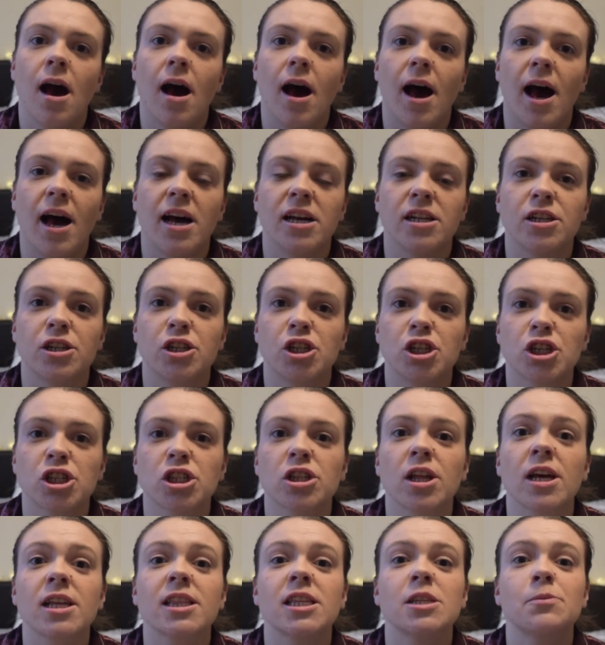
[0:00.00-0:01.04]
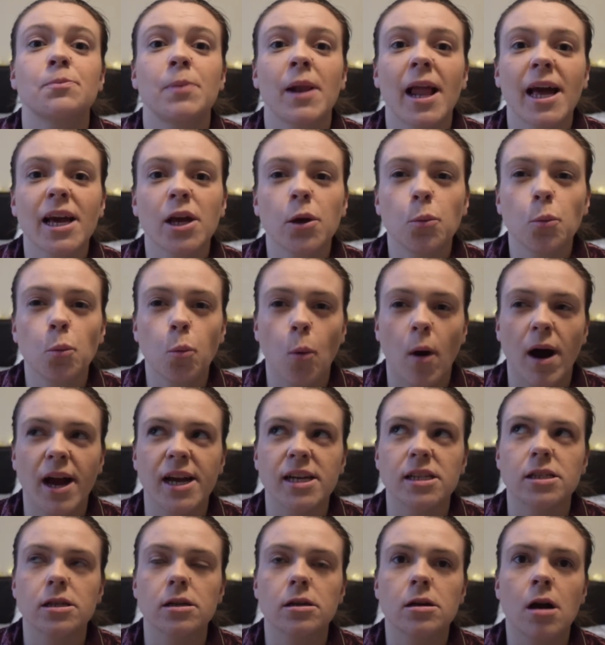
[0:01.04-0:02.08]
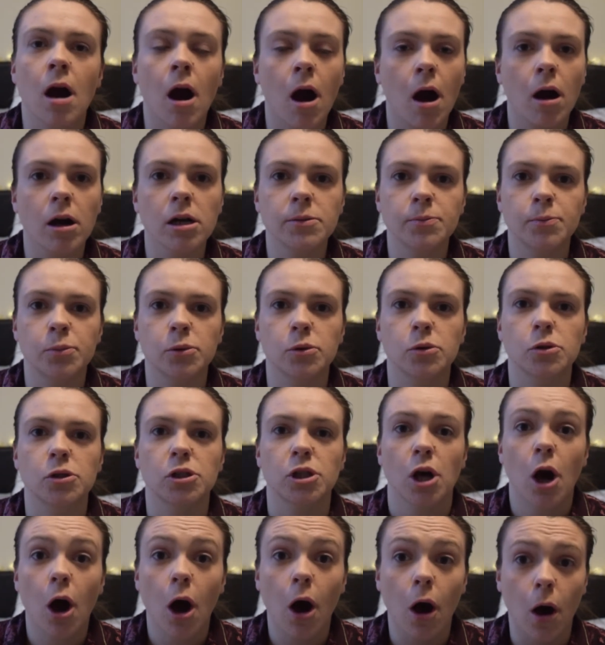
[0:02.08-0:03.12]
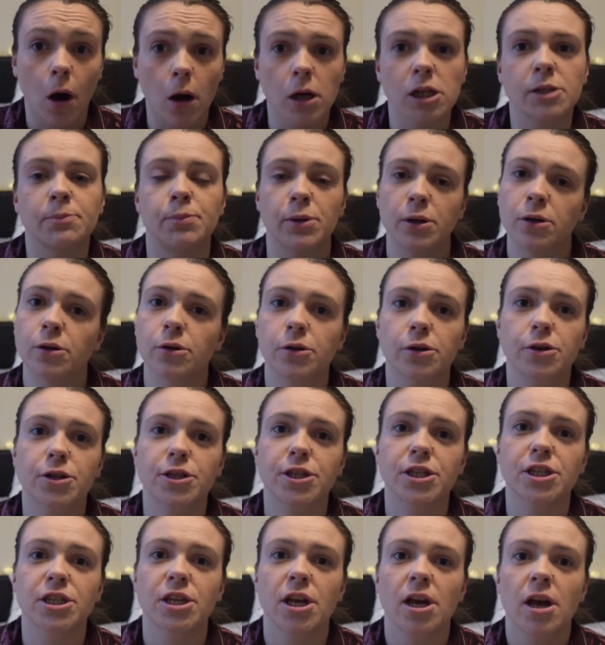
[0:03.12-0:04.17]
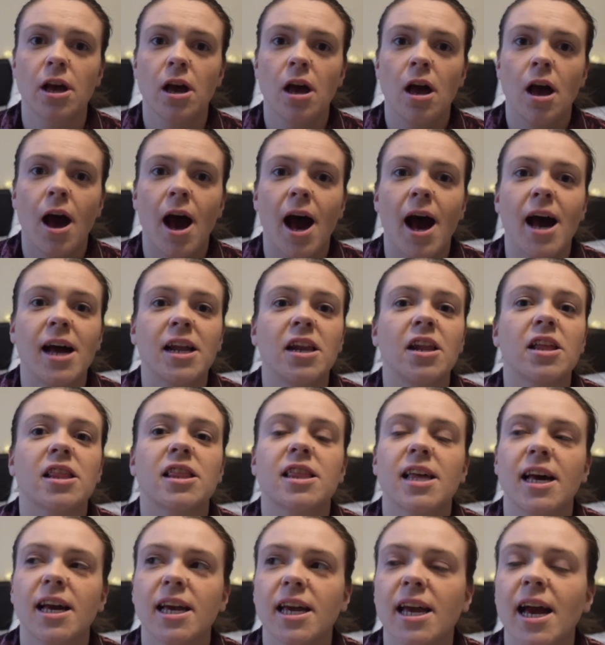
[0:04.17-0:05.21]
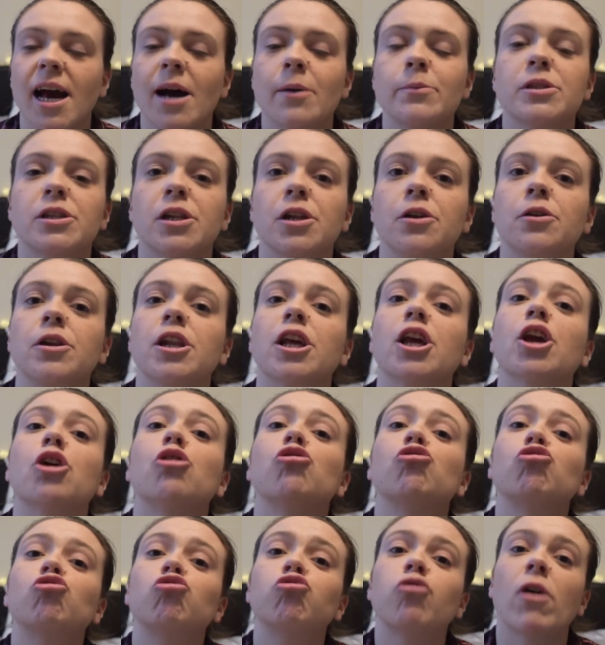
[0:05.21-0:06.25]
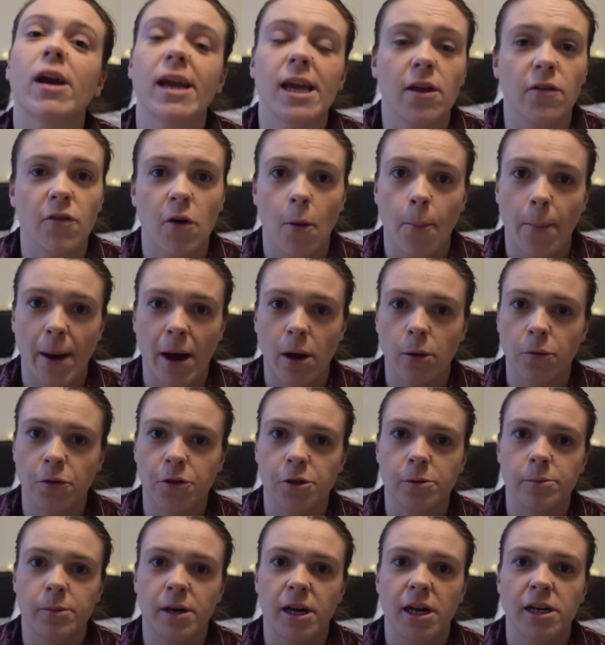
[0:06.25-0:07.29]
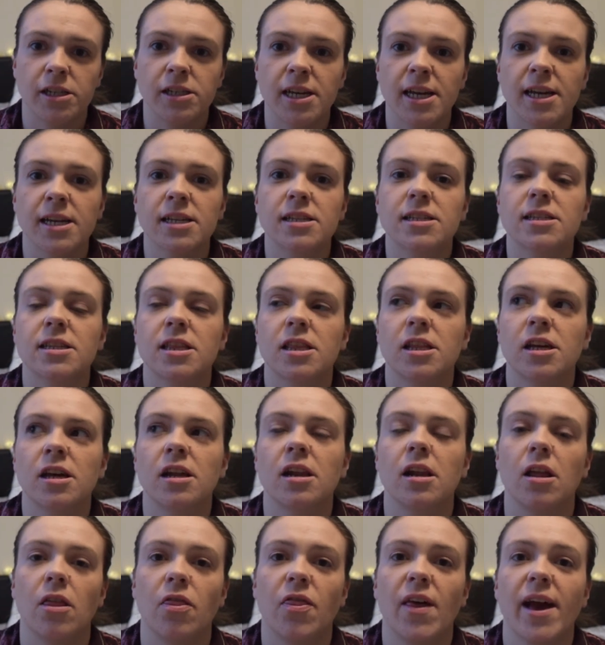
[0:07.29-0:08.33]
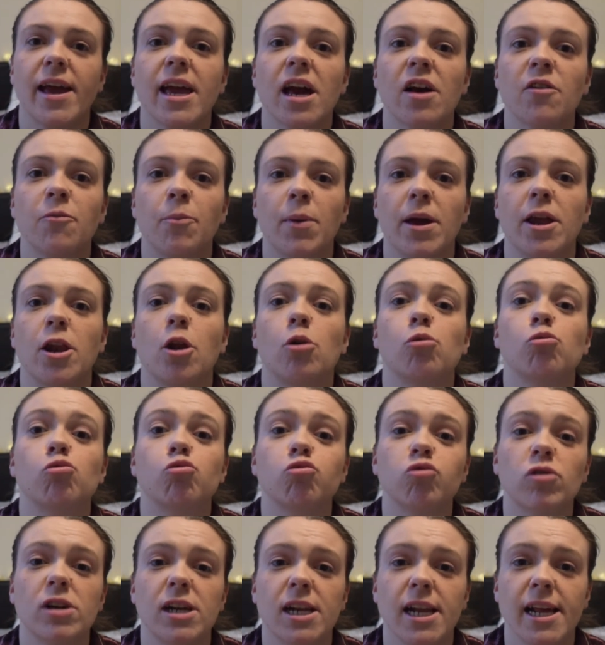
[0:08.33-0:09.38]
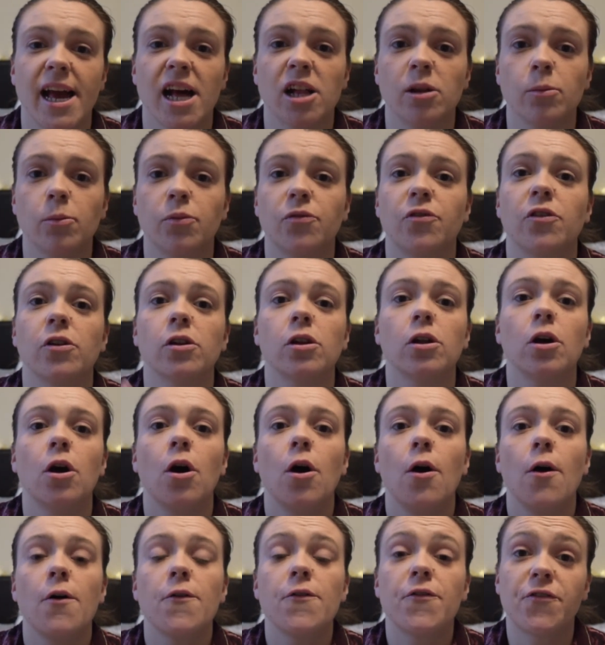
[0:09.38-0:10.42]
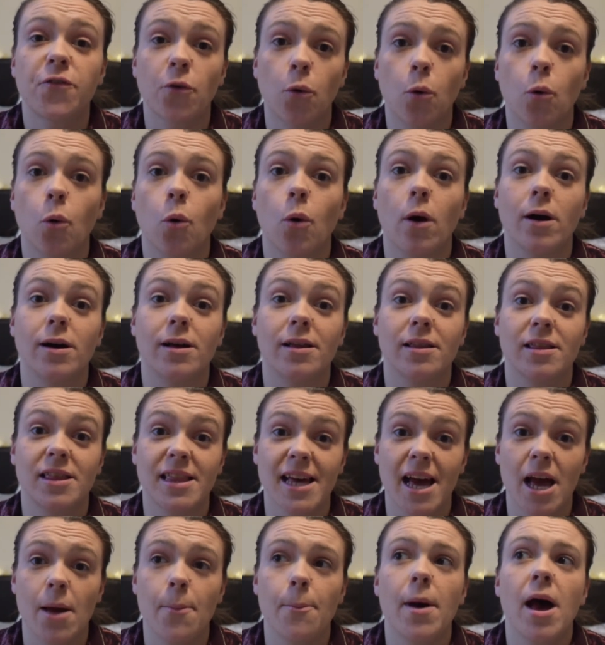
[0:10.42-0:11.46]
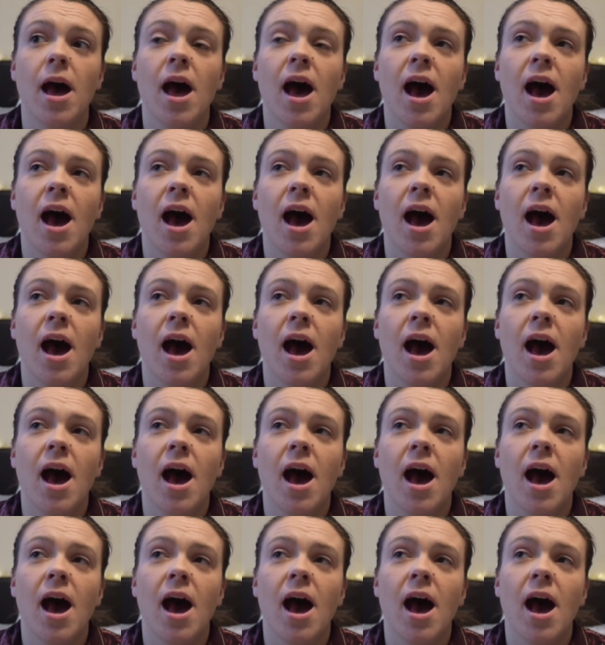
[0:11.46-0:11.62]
and just like these black and white cardboard, the hard books, and they absolutely rave about them, and it's that they have been really helpful for them